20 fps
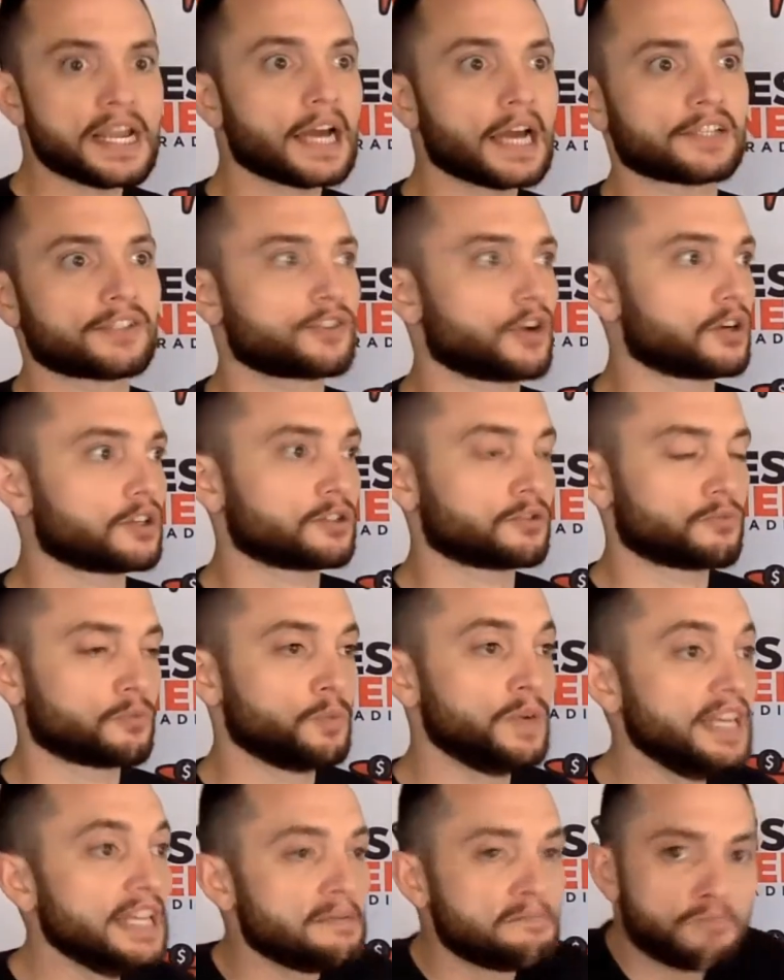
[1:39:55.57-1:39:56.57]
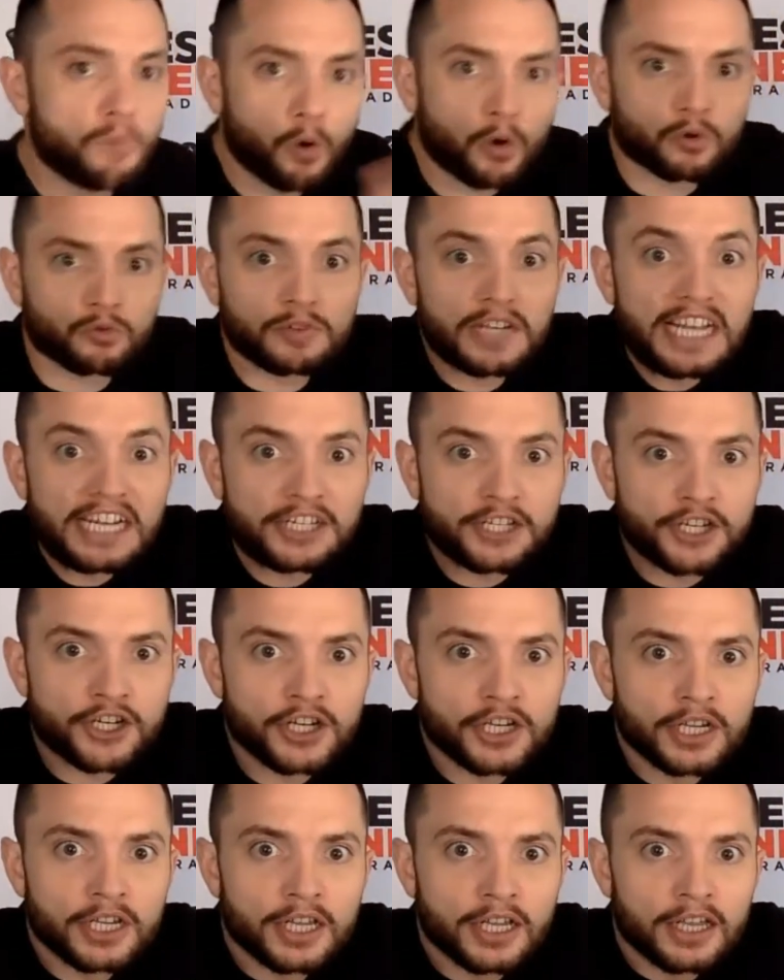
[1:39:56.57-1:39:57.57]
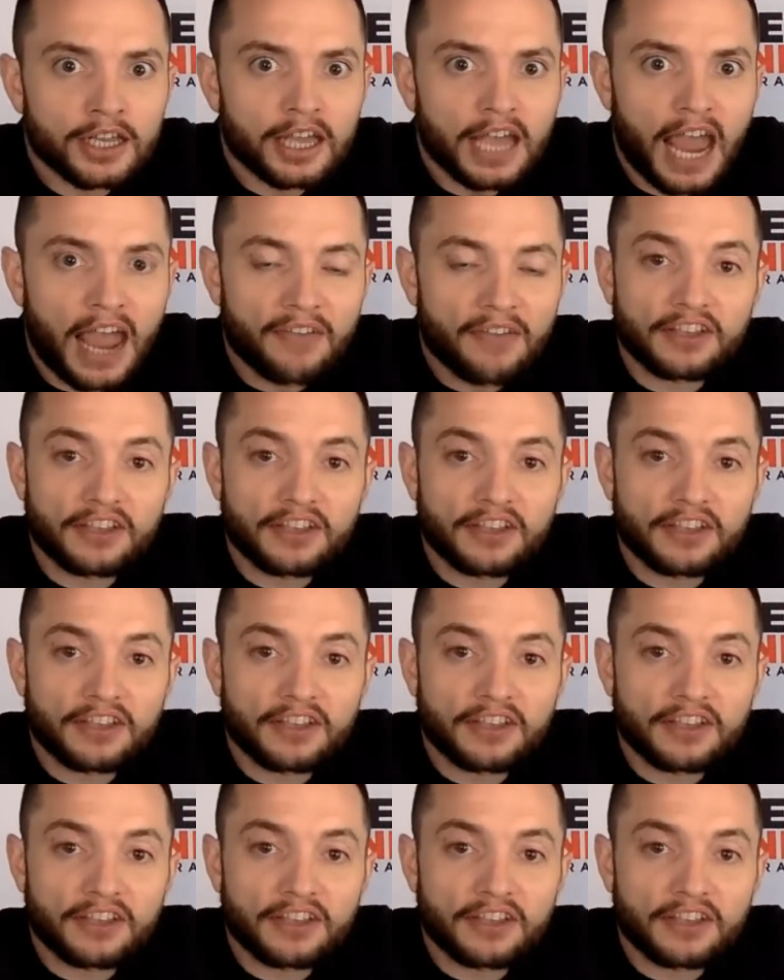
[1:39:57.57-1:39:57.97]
we got to start, we need more reach.